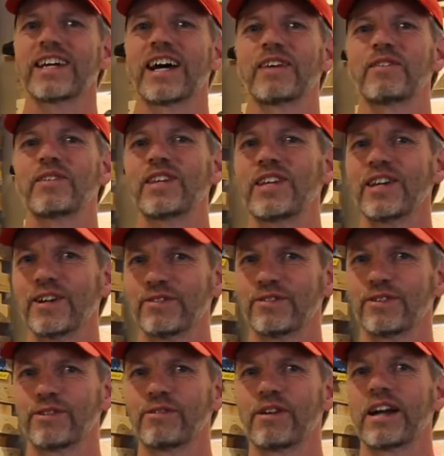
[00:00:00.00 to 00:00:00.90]
time of the
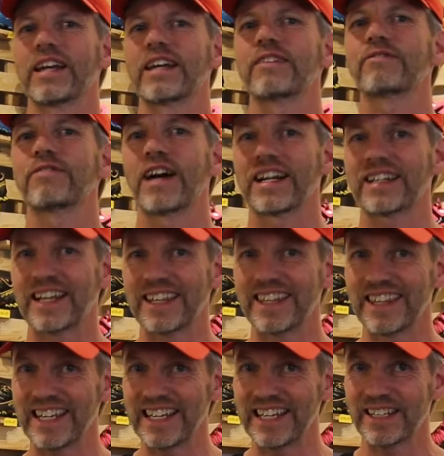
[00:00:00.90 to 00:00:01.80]
year for running. In fact, I
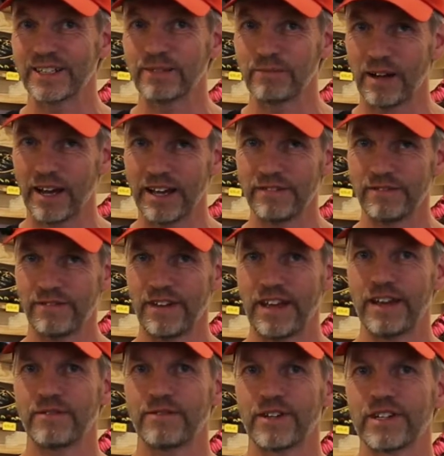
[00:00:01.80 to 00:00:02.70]
think it's my
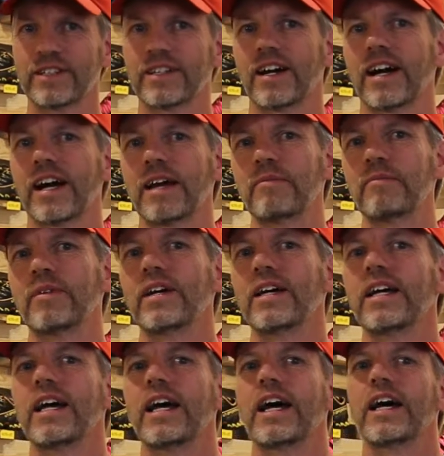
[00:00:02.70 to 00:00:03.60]
favorite time.
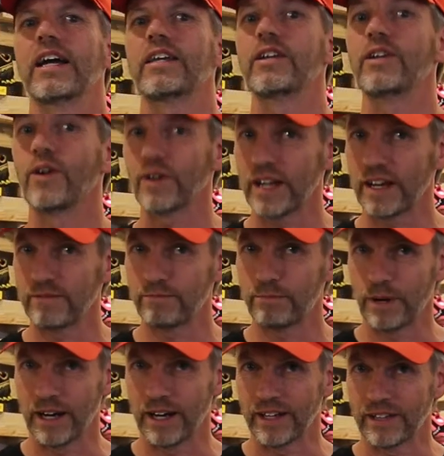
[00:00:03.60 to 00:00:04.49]
You don't
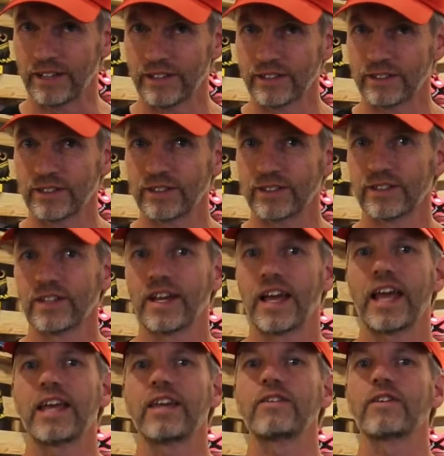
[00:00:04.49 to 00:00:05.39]
have bugs,
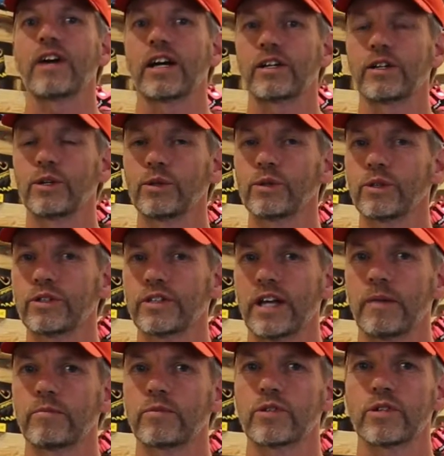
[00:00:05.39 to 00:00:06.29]
you've got cooler
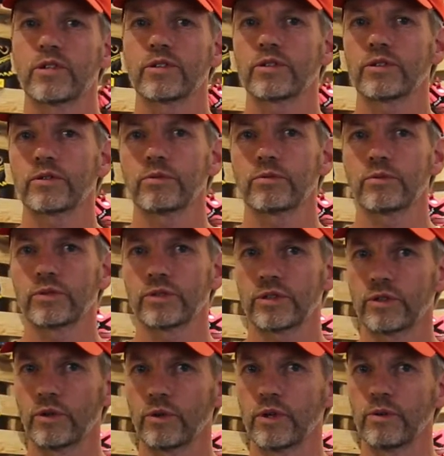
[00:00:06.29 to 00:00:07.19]
temperatures,
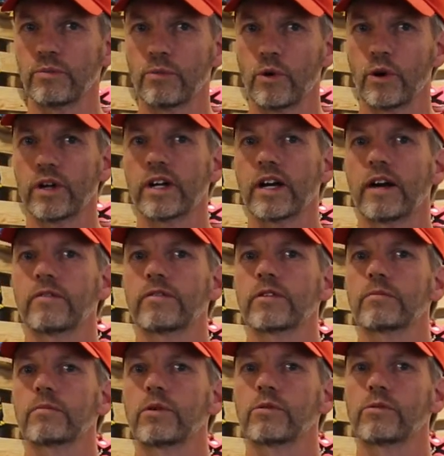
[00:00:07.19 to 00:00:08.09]
so you're more
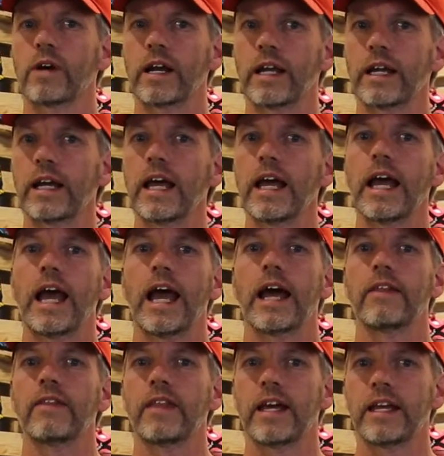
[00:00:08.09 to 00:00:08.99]
comfortable running.
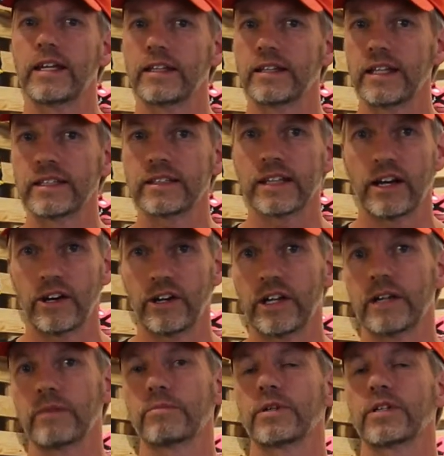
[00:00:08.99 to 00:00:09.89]
And then in this
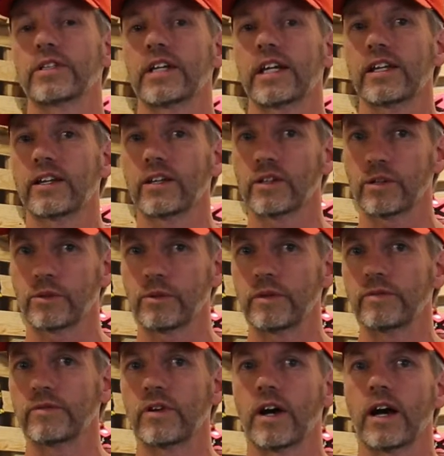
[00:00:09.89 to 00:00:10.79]
area in particular,
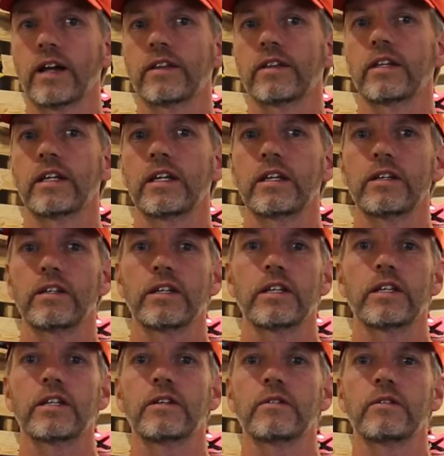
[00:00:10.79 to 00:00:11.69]
we've got
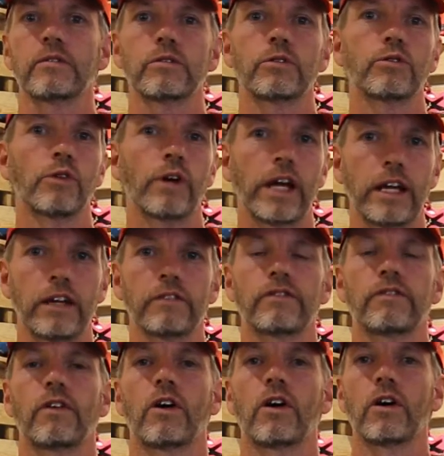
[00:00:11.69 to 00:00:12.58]
the great
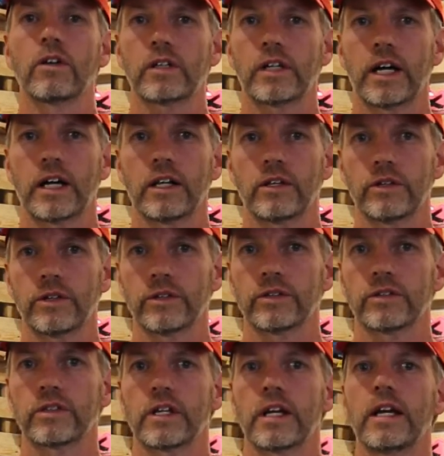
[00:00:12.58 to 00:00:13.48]
fall
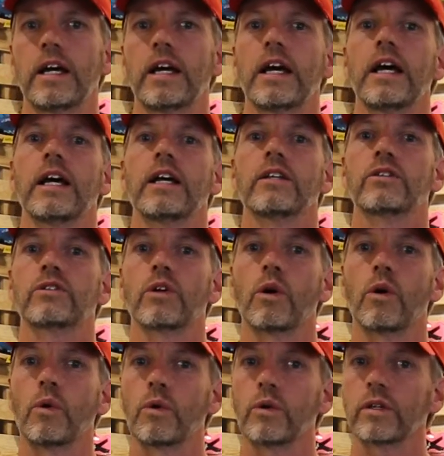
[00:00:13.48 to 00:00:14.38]
colors.
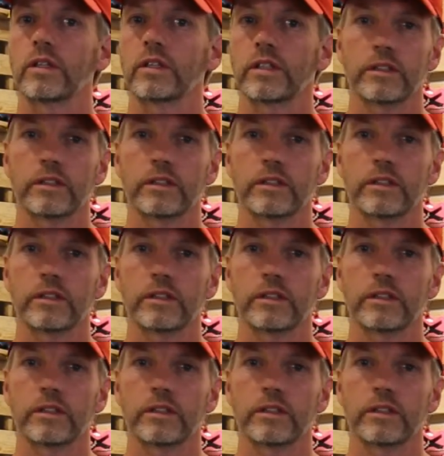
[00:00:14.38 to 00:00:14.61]
So